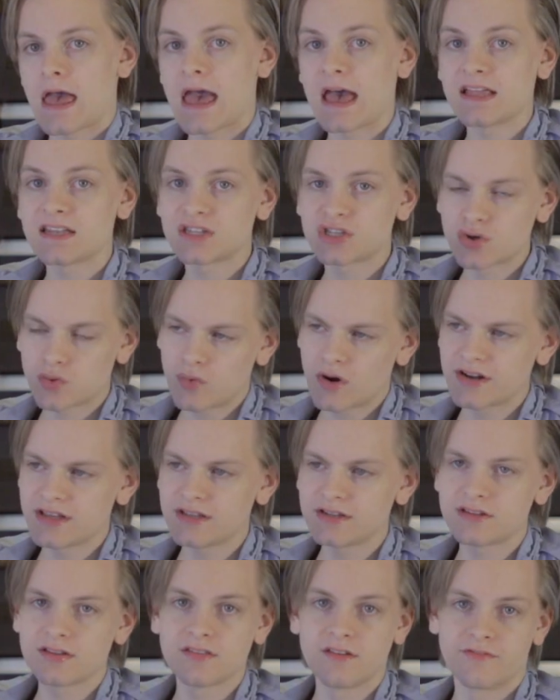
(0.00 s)
Add
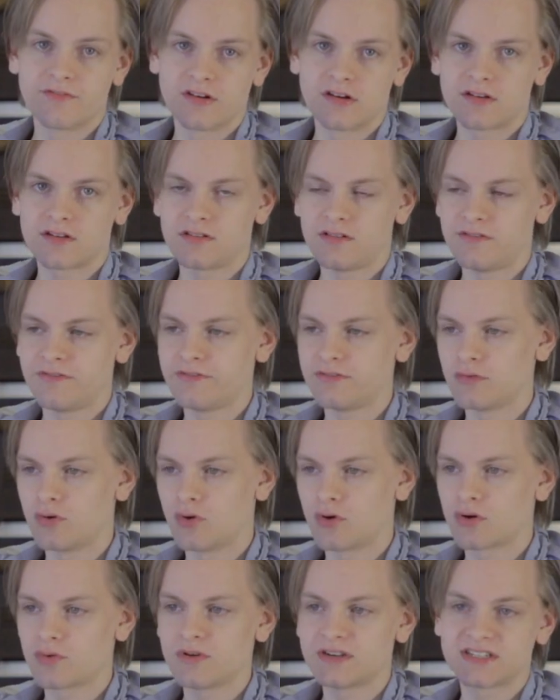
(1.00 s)
20 to the vertical
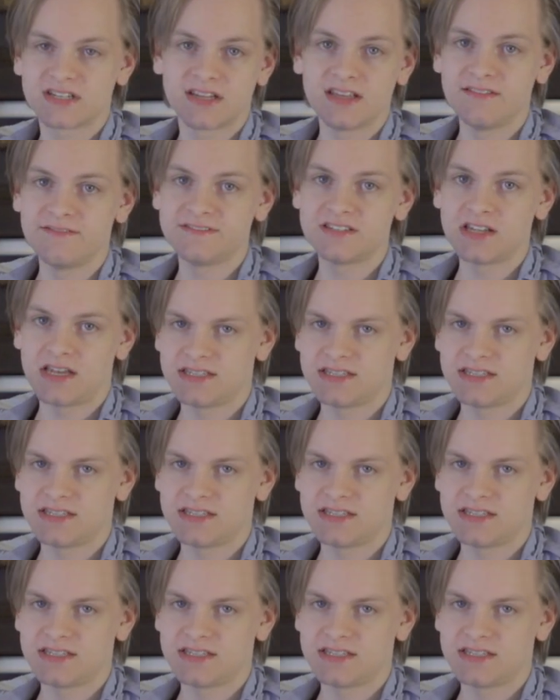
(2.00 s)
floor, which gives